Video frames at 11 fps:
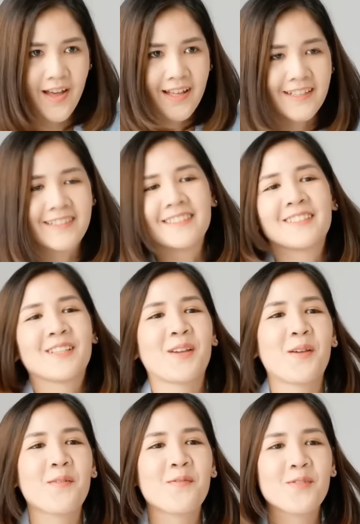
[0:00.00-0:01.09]
to
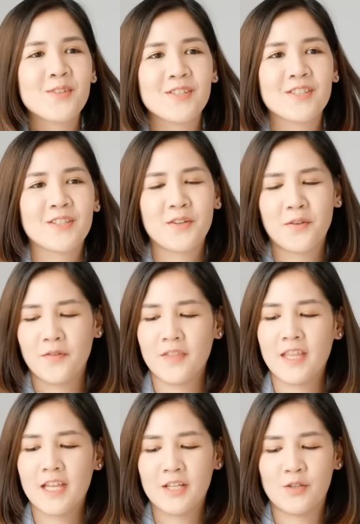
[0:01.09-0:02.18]
create these different
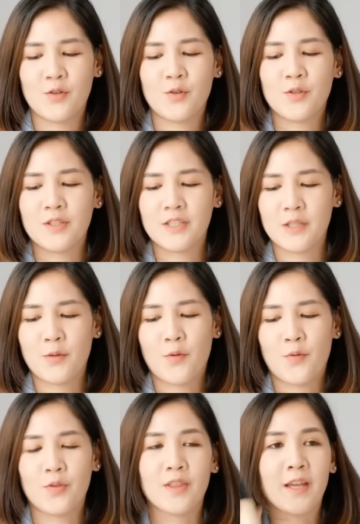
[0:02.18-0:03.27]
types of review
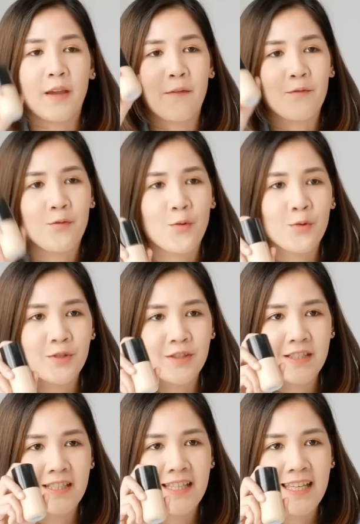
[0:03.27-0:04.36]
videos
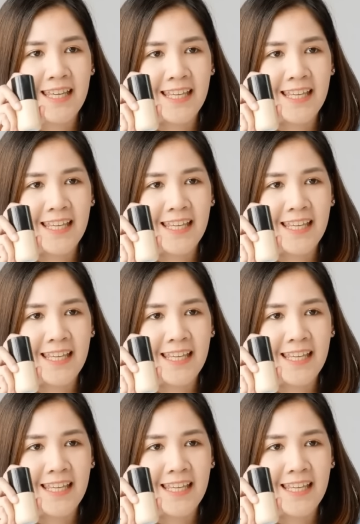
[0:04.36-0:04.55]
for you.